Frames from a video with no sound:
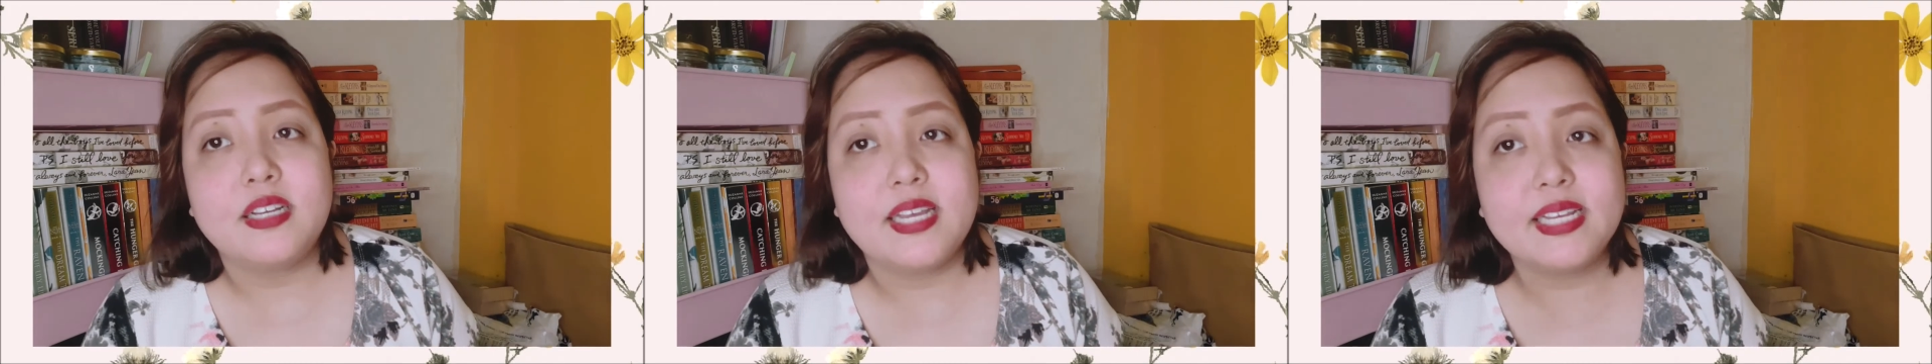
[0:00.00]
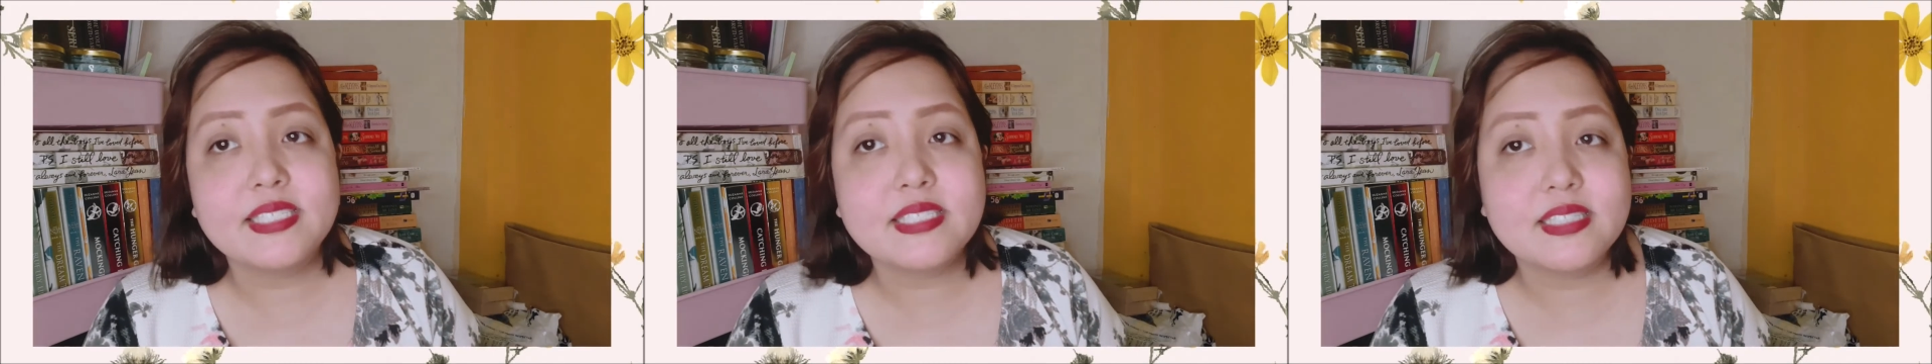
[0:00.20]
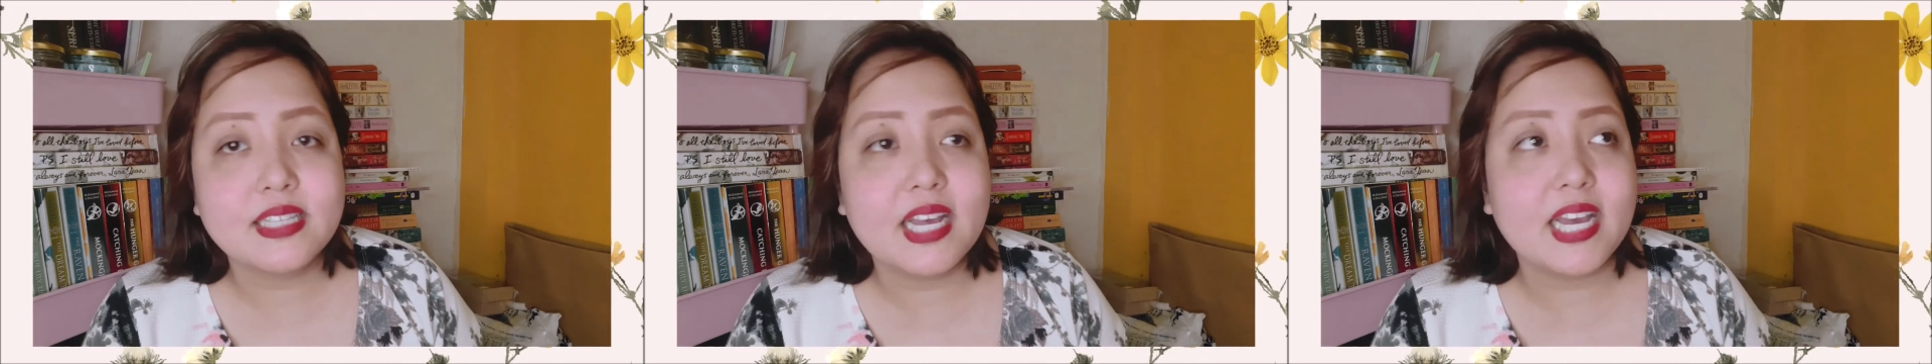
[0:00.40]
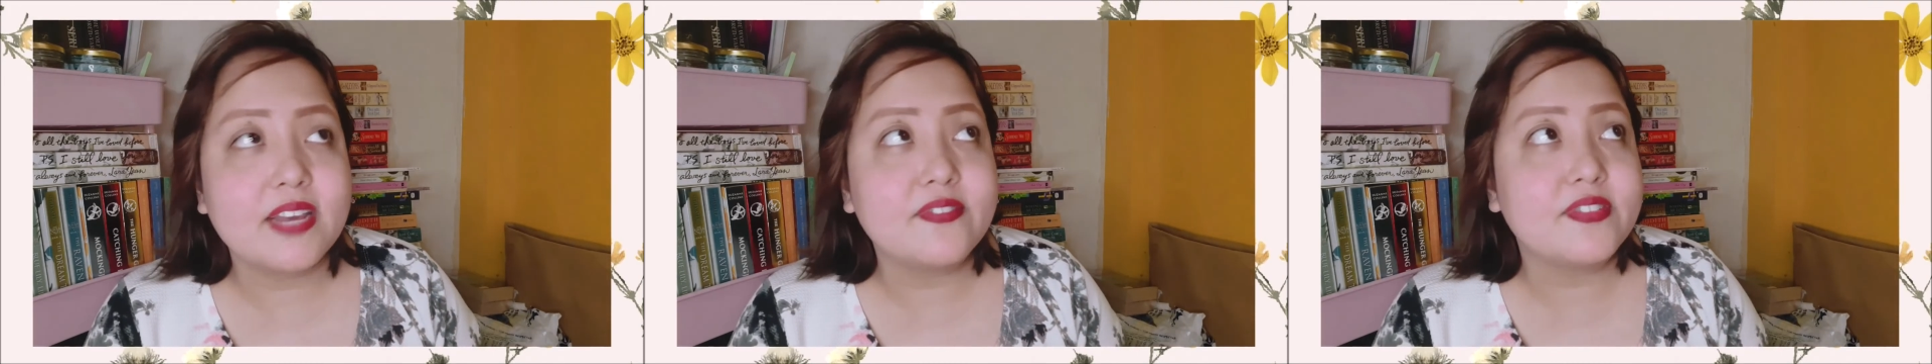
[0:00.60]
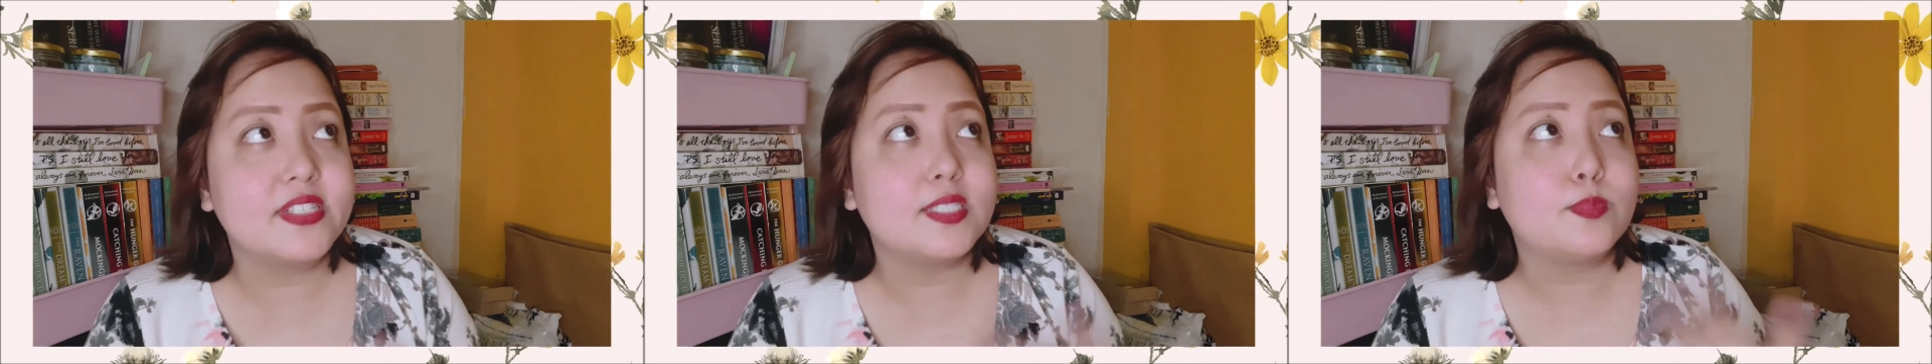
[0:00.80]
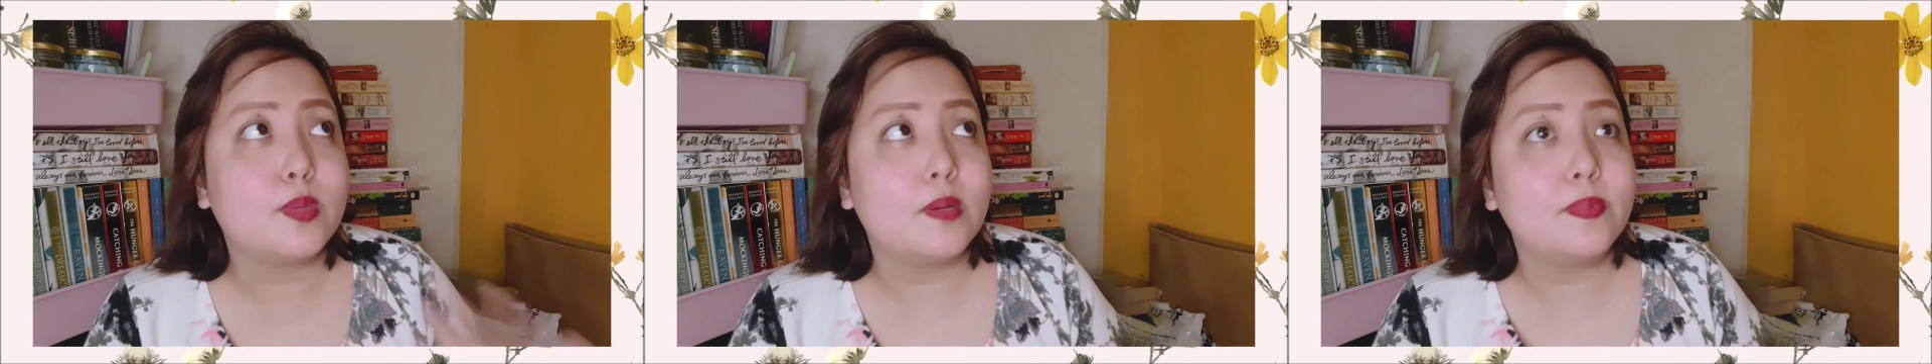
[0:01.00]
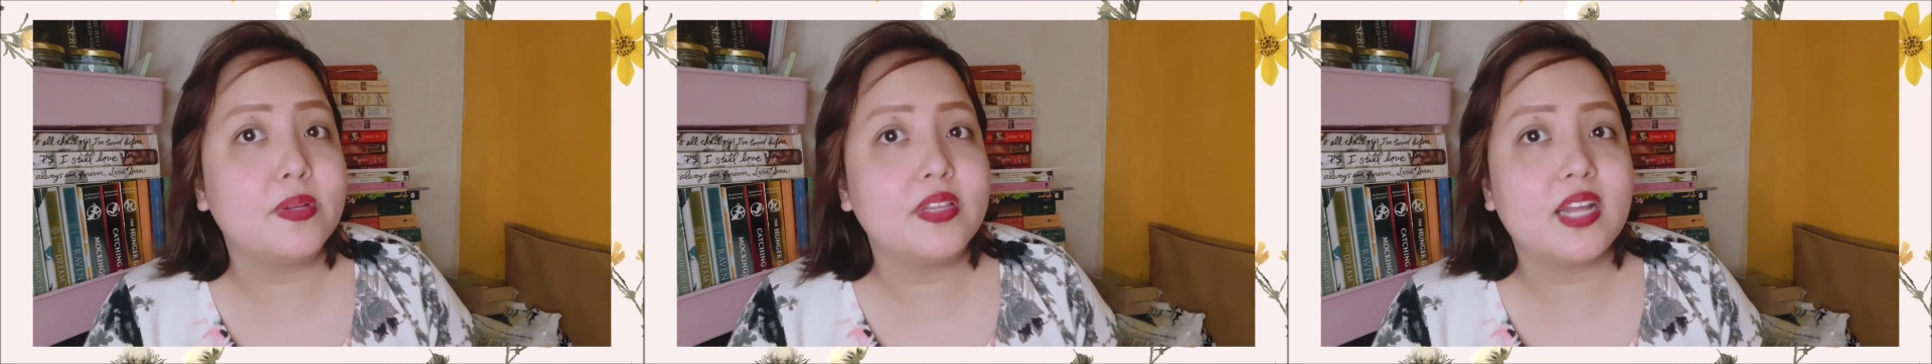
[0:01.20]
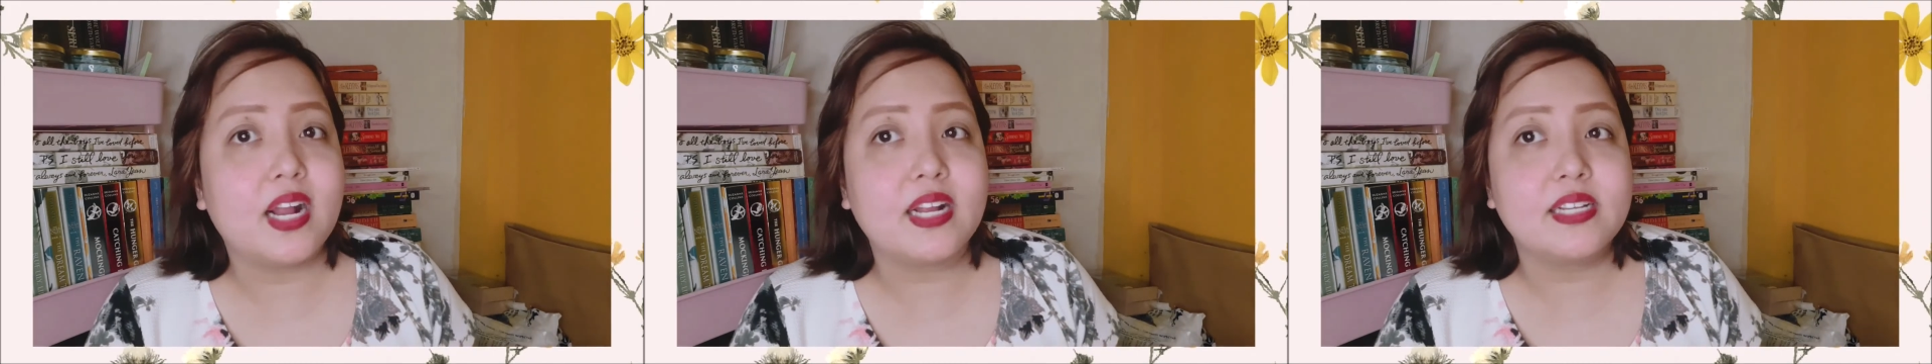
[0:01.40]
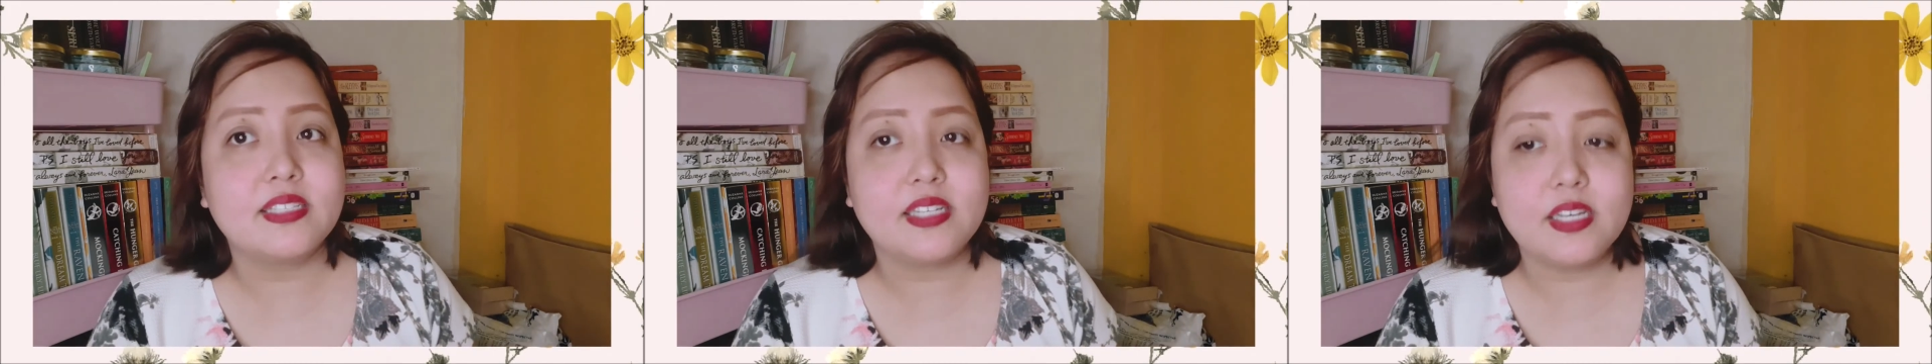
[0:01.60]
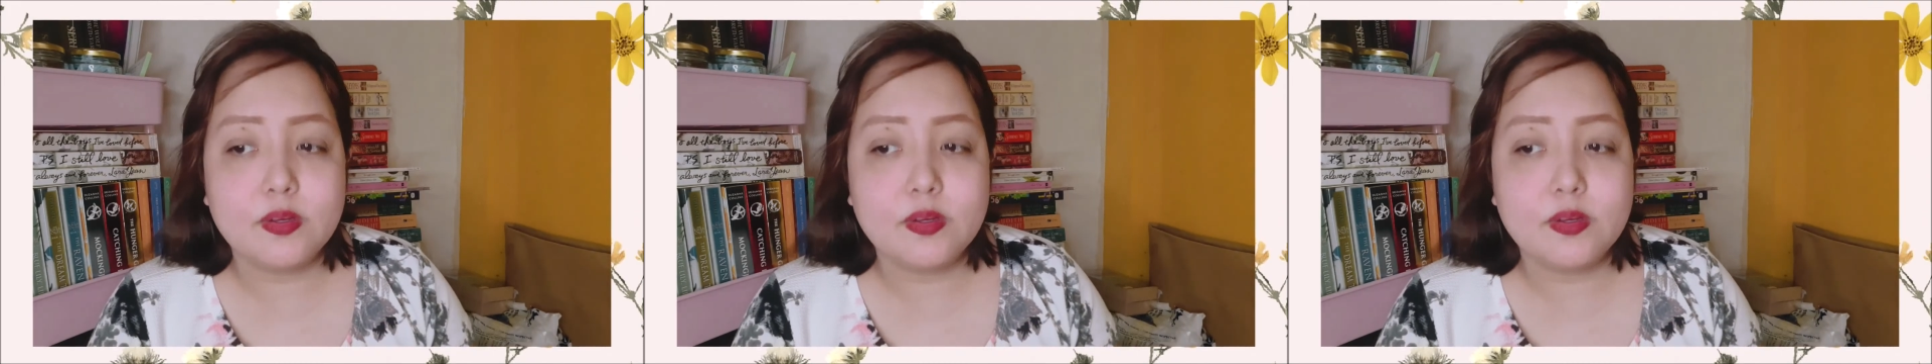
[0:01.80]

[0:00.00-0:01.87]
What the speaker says: his life, his popularity.